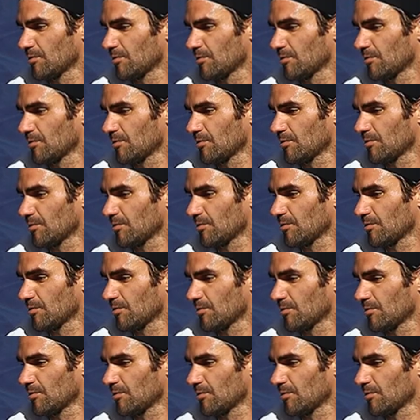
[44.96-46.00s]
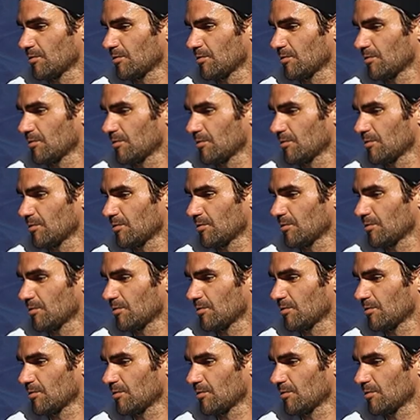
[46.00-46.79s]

Nobody speaks.